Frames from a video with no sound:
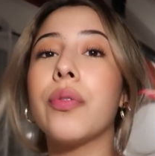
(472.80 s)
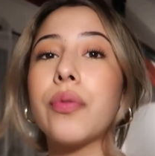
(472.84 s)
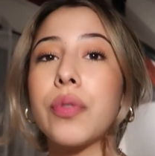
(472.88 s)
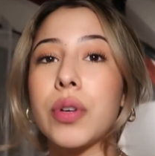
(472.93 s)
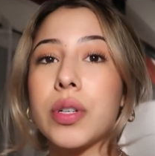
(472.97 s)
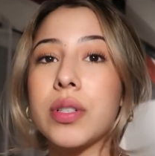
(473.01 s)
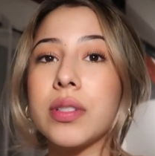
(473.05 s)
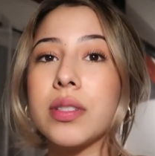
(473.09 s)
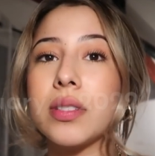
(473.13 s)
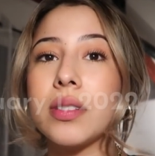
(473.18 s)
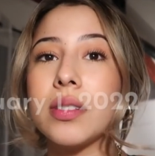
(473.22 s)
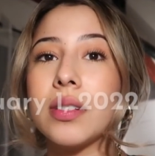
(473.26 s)
the
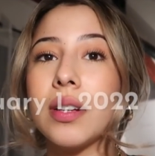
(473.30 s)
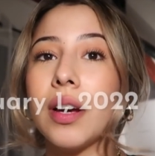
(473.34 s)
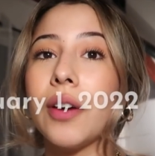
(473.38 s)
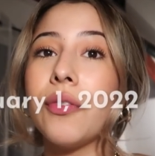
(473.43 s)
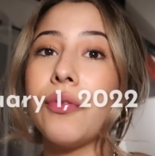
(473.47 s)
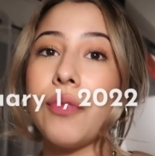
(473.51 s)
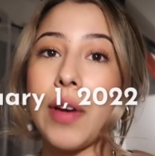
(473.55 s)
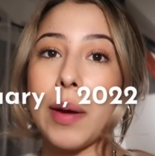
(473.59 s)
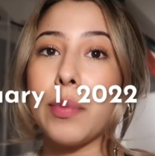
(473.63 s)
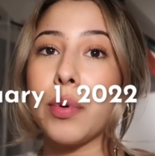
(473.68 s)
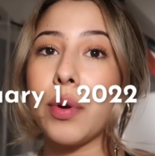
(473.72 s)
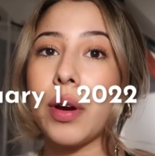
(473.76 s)
1st
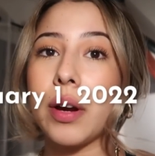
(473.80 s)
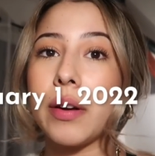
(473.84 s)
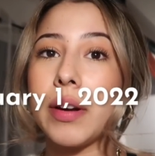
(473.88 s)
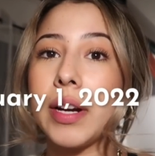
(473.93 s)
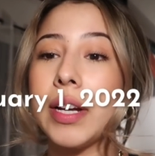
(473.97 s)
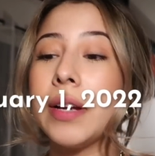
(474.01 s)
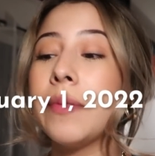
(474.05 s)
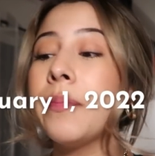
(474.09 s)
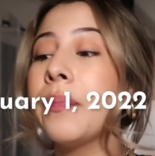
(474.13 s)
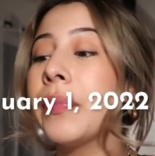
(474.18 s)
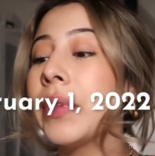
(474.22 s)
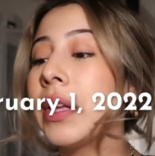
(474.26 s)
of
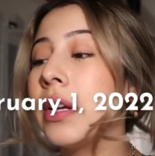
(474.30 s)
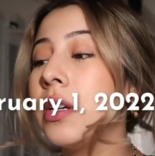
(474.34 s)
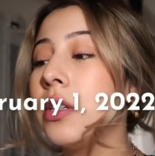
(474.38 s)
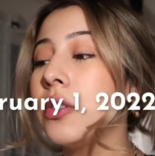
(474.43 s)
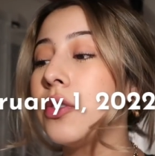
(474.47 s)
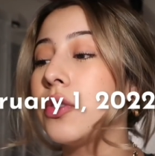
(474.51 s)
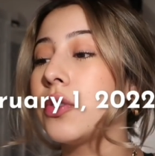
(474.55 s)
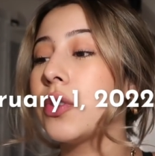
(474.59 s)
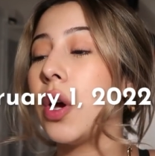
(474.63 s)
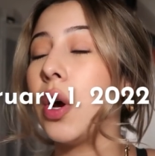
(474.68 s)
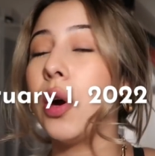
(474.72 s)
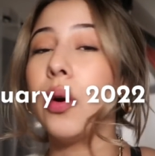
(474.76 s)
February.
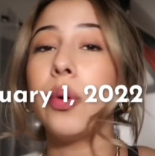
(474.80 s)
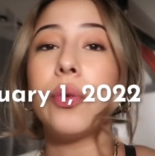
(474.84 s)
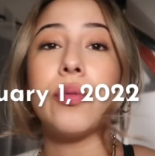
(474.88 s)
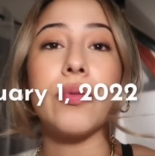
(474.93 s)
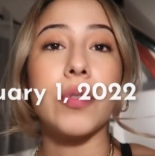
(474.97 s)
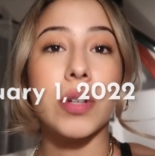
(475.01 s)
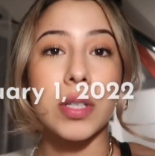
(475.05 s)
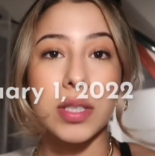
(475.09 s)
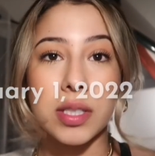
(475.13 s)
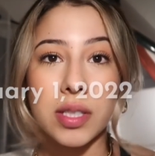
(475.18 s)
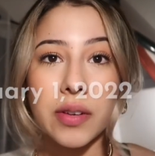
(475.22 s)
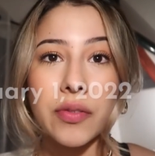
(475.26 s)
So
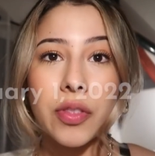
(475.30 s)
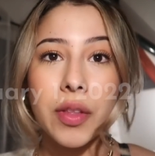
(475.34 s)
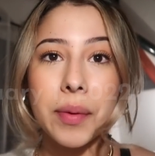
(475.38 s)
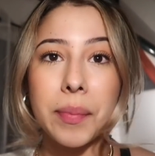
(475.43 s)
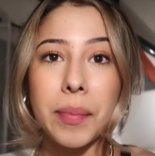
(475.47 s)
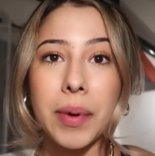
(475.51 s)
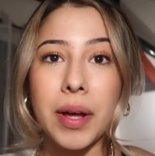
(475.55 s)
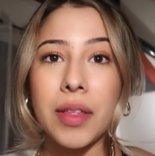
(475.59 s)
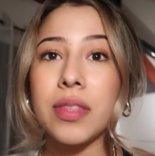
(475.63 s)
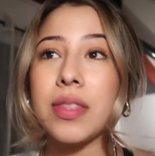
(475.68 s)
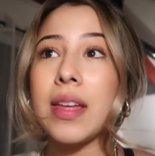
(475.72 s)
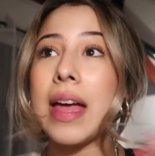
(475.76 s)
first of the
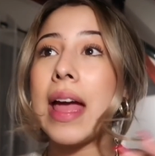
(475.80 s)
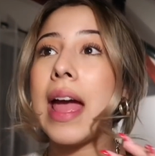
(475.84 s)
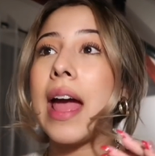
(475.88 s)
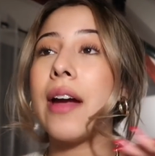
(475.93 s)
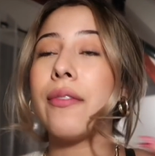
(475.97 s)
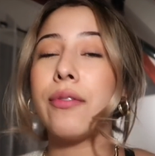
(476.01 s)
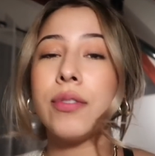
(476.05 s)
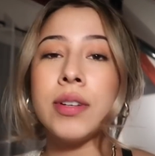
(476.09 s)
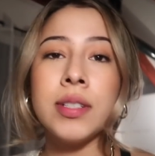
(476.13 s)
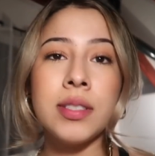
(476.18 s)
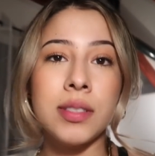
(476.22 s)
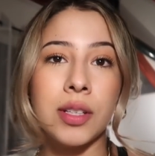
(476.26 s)
month,
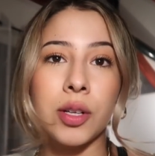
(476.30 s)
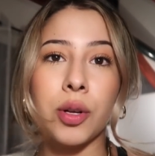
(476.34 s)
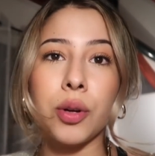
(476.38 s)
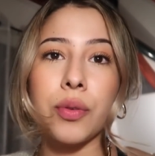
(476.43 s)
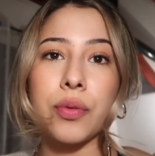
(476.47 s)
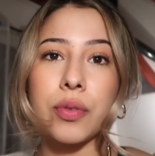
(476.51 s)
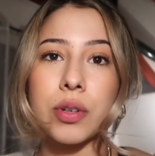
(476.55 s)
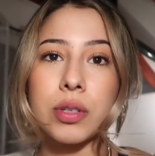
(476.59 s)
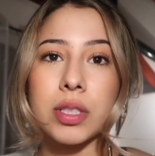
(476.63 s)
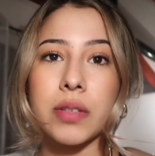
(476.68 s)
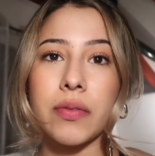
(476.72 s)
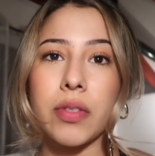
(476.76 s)
every
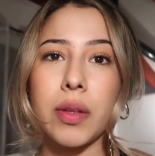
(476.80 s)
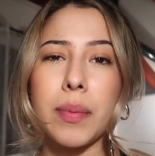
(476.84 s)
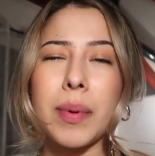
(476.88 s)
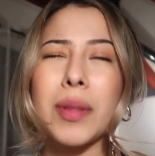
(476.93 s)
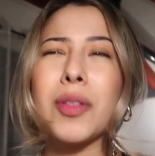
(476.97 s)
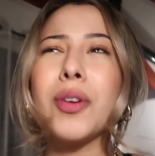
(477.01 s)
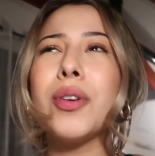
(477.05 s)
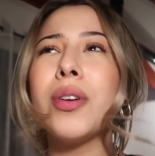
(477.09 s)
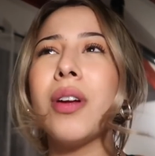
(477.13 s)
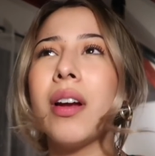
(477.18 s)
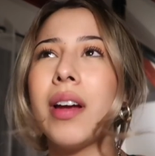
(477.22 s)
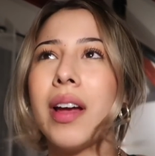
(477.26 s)
single first of the
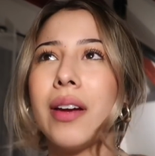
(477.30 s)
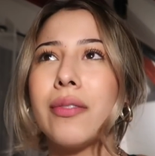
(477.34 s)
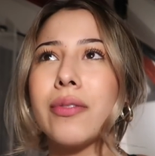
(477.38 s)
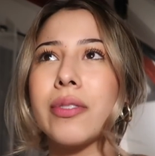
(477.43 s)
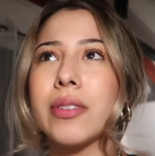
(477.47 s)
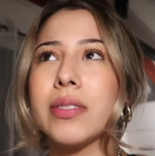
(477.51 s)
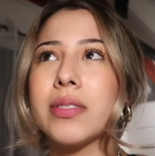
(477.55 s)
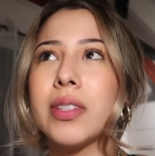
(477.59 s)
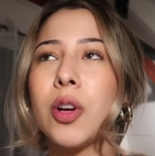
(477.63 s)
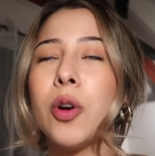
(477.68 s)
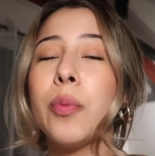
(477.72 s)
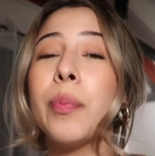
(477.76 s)
month, or not
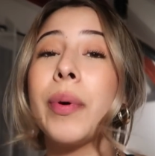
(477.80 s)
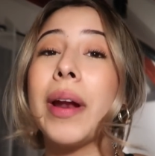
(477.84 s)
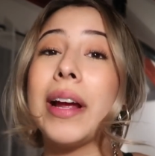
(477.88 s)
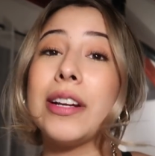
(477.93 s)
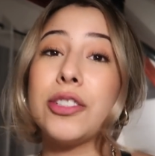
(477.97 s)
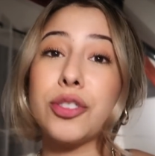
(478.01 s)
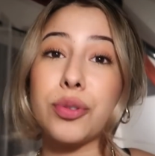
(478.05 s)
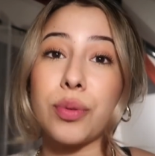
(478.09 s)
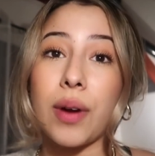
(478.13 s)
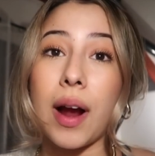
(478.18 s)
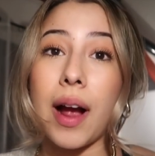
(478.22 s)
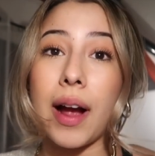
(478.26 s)
every single, but
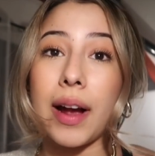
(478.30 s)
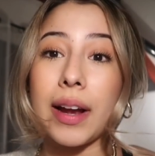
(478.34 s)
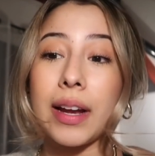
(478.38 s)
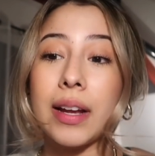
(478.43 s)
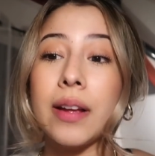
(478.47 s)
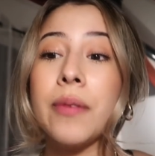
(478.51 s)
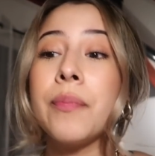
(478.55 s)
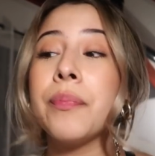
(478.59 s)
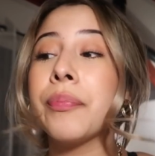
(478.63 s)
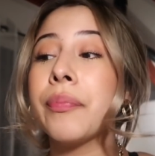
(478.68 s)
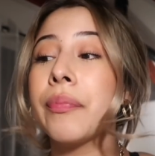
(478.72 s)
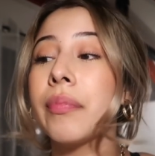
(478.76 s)
I
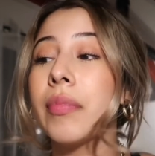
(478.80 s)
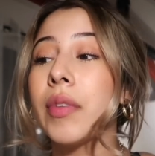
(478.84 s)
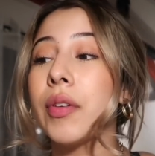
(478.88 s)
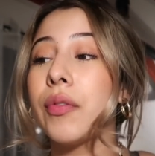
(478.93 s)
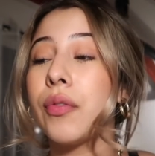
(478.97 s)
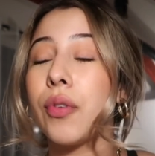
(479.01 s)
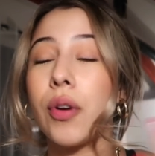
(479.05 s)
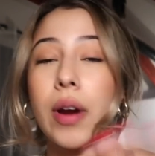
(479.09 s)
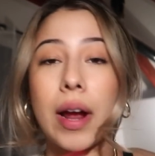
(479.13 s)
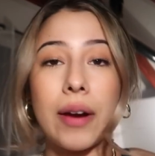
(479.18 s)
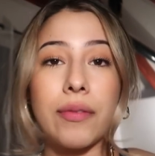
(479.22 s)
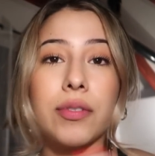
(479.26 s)
try
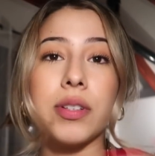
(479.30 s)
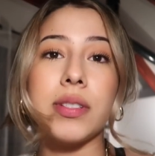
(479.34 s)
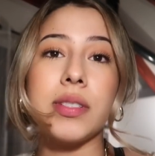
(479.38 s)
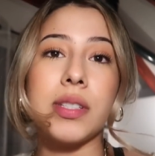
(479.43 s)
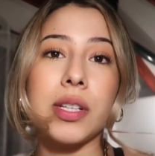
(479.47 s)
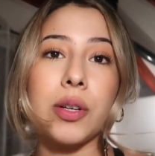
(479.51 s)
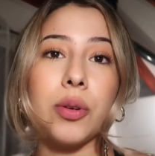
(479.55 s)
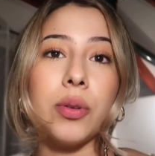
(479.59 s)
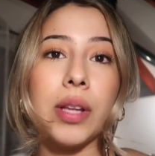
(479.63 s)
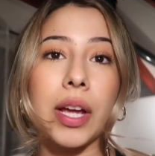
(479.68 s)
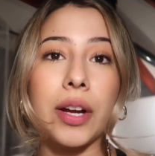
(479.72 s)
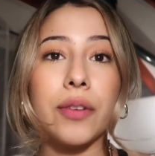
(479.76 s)
for every
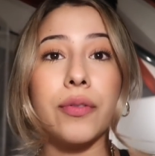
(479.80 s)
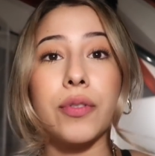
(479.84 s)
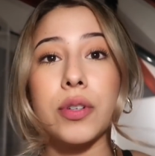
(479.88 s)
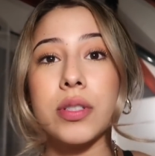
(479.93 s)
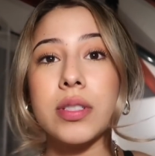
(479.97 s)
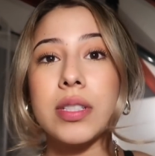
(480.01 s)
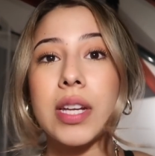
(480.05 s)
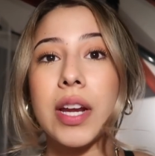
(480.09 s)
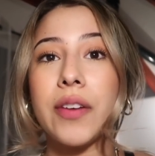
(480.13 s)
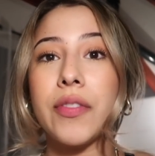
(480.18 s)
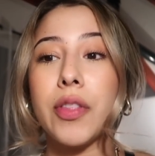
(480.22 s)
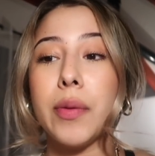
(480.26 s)
single like
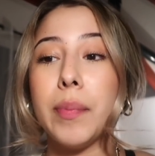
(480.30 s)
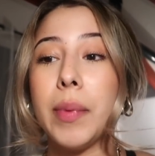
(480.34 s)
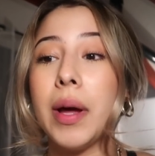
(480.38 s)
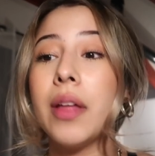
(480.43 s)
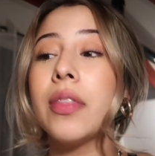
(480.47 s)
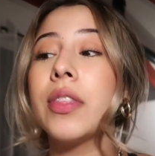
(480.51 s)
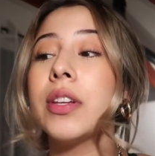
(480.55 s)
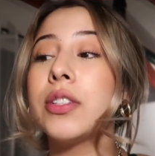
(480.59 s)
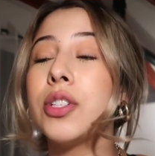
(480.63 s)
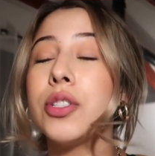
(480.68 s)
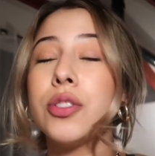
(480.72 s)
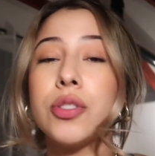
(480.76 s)
first day of the
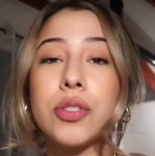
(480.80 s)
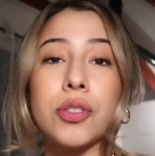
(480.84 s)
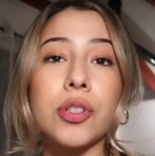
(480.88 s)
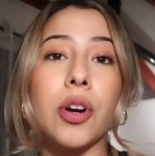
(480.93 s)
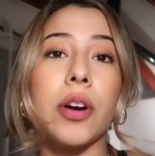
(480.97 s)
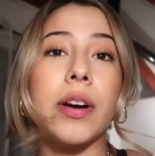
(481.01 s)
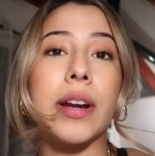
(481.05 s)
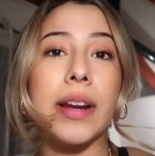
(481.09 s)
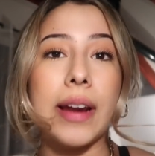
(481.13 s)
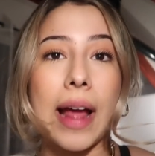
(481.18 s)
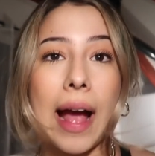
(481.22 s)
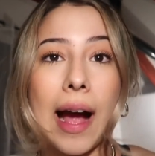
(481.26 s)
month to
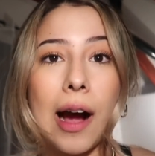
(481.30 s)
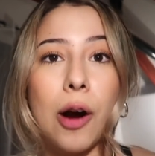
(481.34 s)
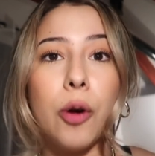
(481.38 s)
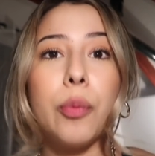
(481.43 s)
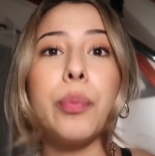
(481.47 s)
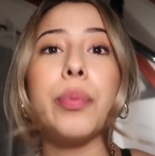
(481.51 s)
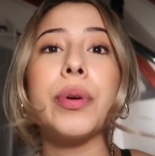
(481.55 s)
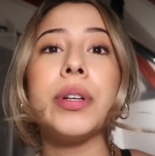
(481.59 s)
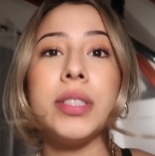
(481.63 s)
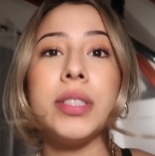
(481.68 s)
start it out